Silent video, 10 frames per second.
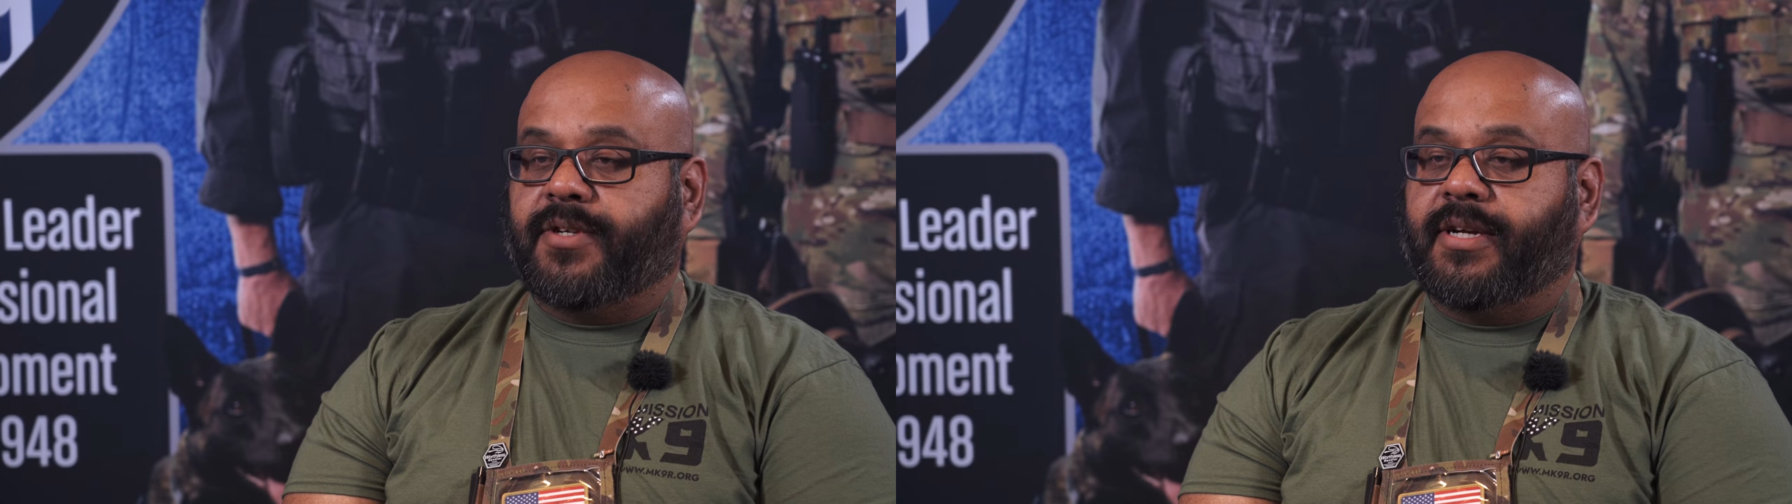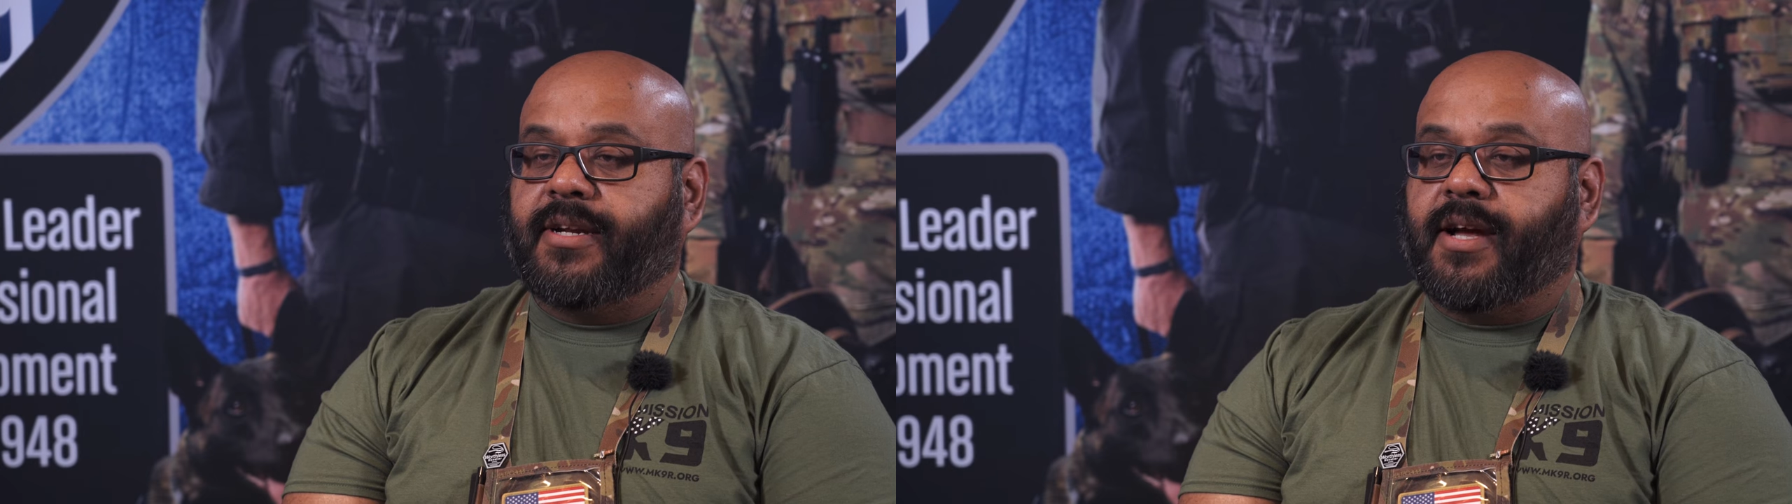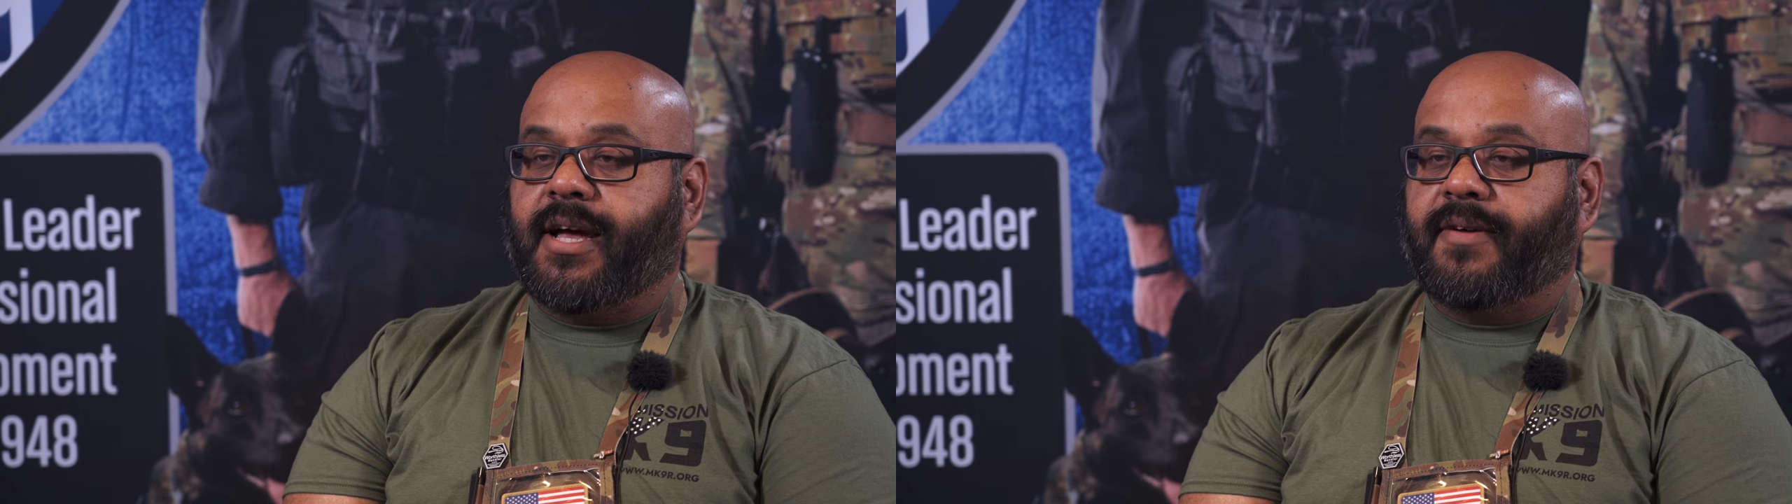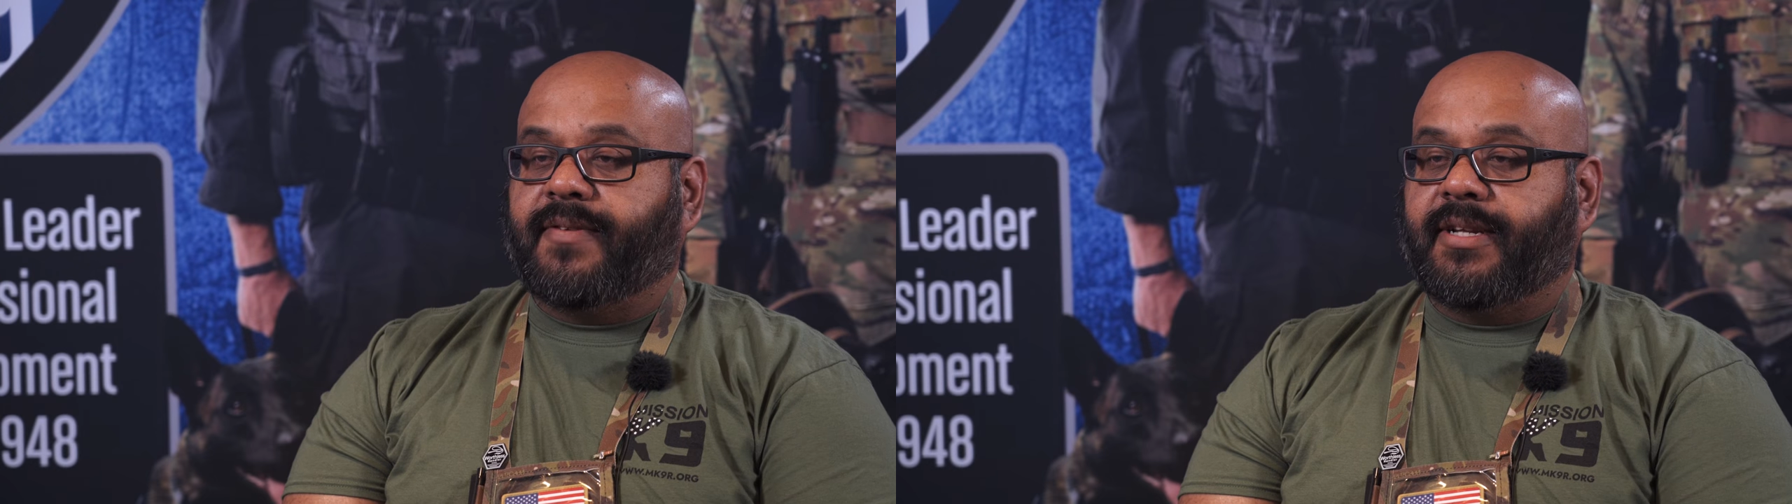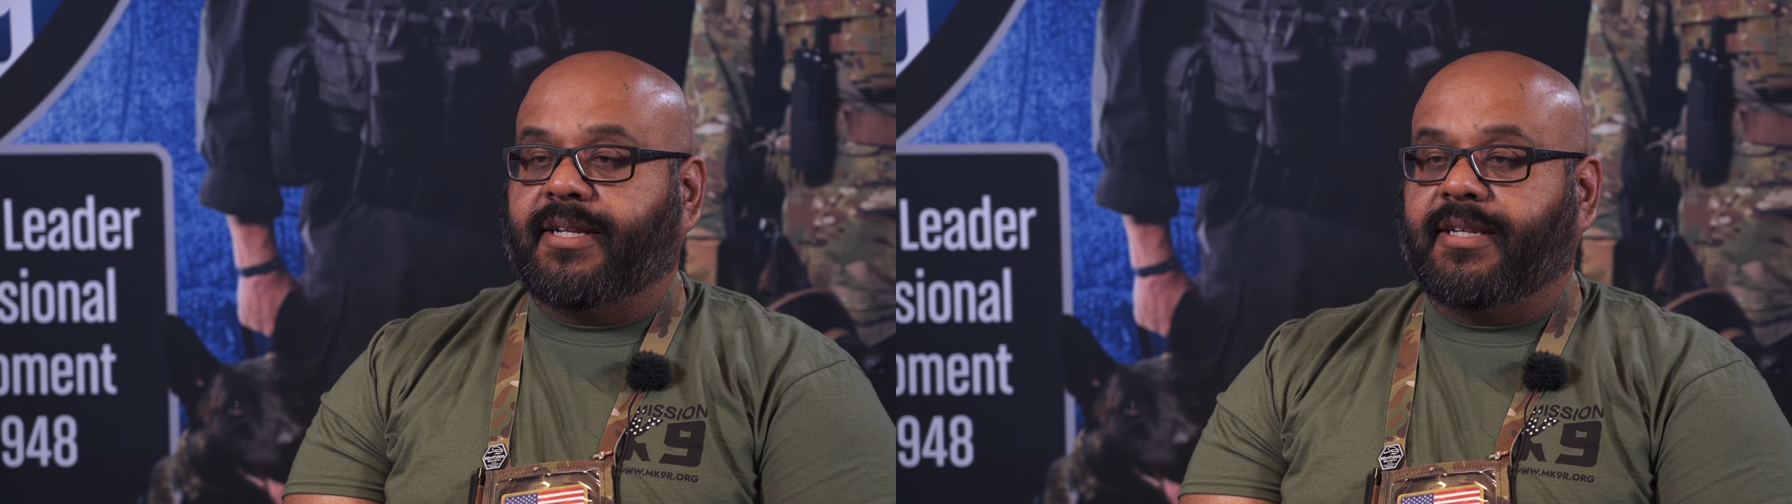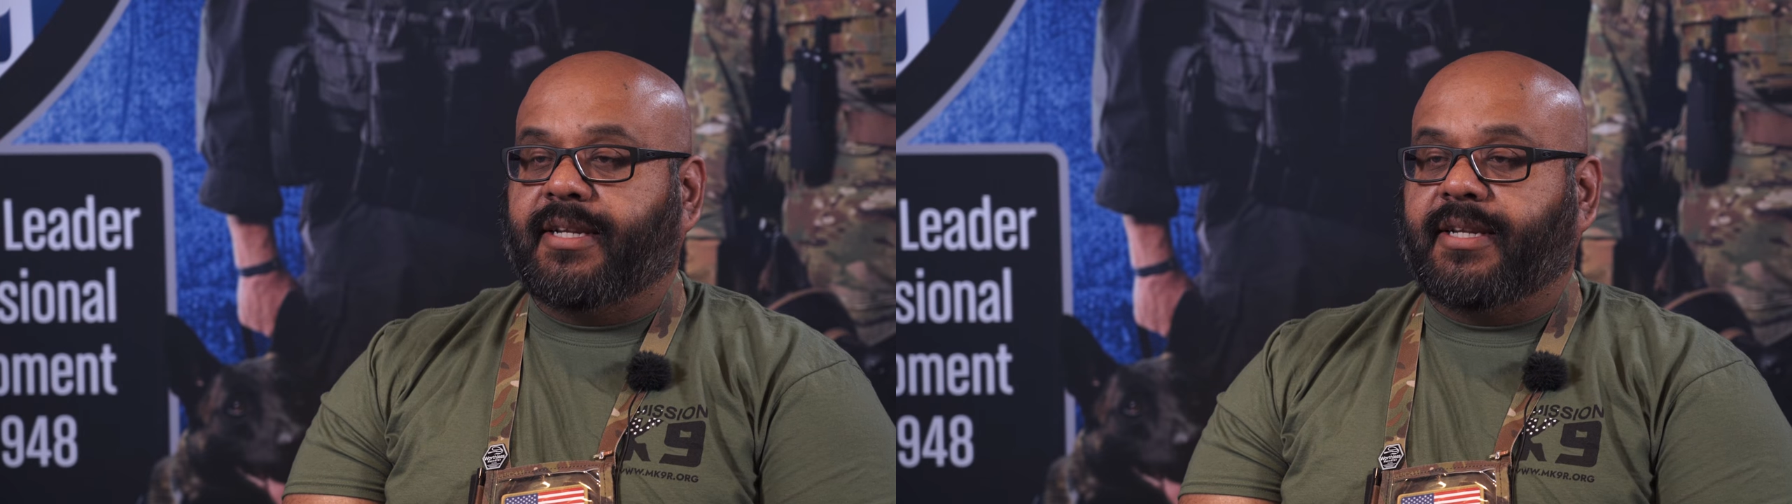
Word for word: turn it off and,